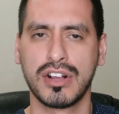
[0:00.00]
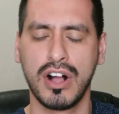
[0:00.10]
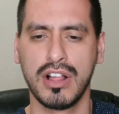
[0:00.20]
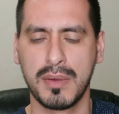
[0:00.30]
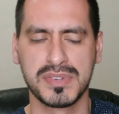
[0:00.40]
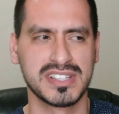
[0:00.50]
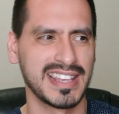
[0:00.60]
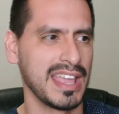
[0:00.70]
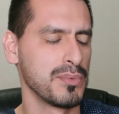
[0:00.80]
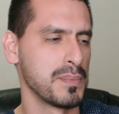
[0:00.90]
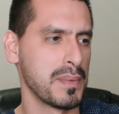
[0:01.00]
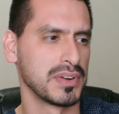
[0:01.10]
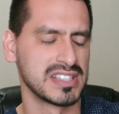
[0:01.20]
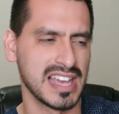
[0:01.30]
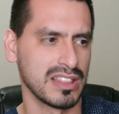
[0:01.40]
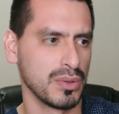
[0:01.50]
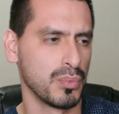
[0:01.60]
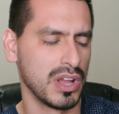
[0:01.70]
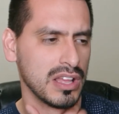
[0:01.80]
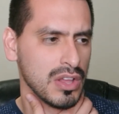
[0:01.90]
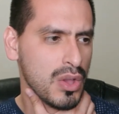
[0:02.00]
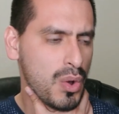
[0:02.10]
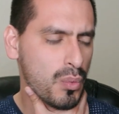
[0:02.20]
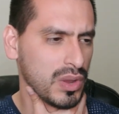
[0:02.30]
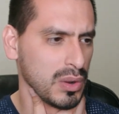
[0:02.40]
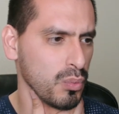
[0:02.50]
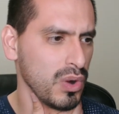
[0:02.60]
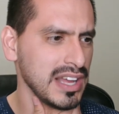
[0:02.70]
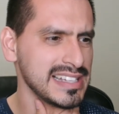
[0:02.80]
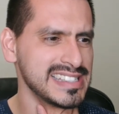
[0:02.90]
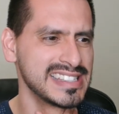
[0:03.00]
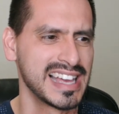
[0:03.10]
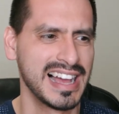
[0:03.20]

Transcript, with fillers: call options, I can't remember exactly what what it was.